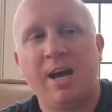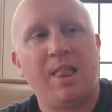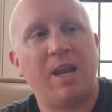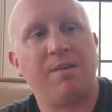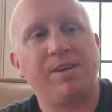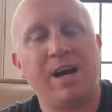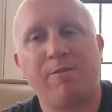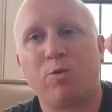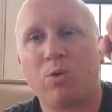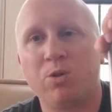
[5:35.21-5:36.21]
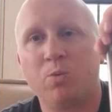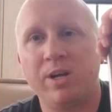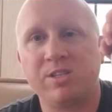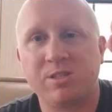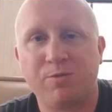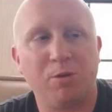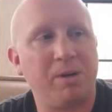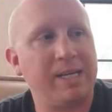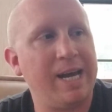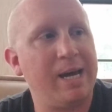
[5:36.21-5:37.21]
And then I've got 4 other wedges to fill
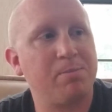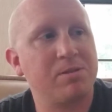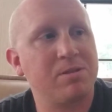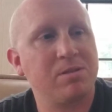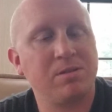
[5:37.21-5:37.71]
my gaps.